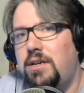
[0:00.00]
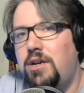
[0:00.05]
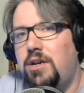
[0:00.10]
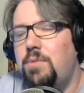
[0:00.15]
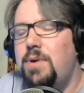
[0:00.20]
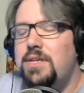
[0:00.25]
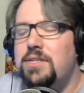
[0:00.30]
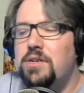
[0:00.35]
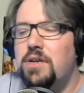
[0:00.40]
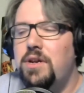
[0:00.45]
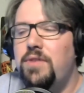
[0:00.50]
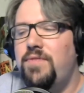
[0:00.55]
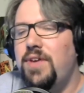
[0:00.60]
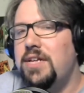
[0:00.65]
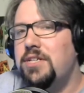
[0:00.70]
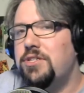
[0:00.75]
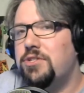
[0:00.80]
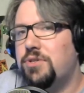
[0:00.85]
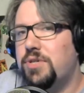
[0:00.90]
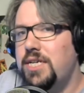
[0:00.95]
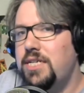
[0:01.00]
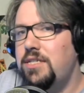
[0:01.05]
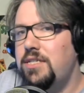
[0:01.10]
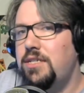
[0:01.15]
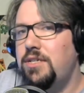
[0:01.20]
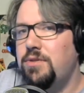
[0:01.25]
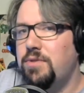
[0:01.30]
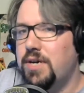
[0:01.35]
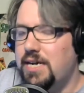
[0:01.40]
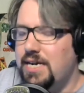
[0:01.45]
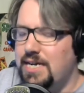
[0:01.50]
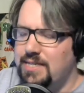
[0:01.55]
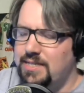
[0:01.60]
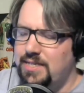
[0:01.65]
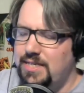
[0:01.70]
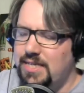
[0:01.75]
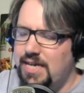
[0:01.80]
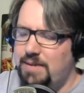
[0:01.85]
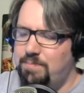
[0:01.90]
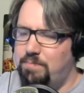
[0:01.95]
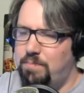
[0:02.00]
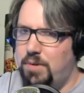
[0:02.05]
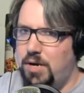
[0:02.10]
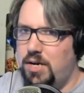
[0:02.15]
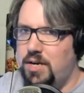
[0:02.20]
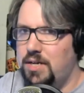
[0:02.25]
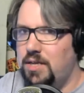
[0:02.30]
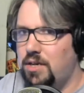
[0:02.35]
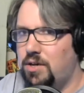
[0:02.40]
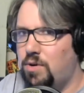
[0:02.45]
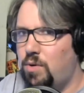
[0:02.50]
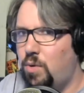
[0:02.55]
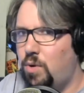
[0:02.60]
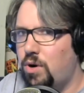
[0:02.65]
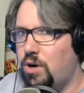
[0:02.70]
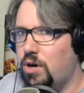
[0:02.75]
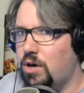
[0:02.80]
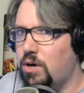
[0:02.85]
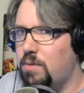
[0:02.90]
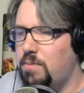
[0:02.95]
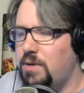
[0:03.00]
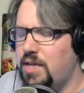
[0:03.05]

Nobody's going to venture into it and see that bug in the corner